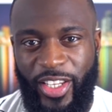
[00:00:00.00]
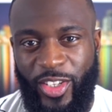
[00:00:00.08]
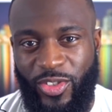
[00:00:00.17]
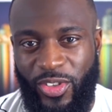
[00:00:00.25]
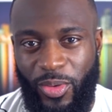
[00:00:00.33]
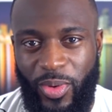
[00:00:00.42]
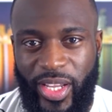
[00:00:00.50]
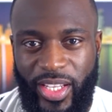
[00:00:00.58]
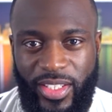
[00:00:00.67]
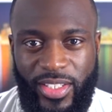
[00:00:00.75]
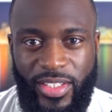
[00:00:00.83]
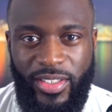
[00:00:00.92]
into the
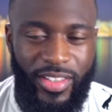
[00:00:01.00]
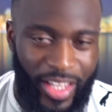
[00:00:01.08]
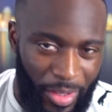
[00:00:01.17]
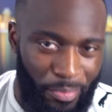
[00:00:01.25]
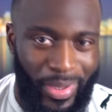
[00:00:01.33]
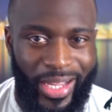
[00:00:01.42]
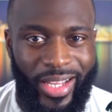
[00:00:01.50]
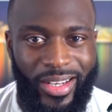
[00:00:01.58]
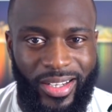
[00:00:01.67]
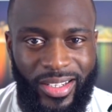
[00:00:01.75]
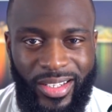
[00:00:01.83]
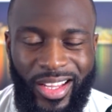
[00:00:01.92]
weights get
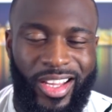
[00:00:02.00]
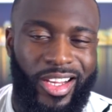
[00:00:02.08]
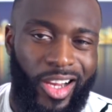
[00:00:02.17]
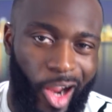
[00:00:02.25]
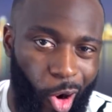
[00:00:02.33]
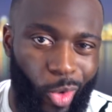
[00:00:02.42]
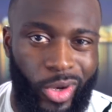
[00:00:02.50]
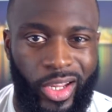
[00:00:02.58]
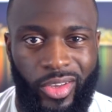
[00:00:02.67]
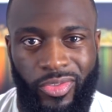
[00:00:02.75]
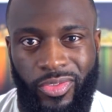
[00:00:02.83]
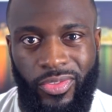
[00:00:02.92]
mad go
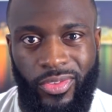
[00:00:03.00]
live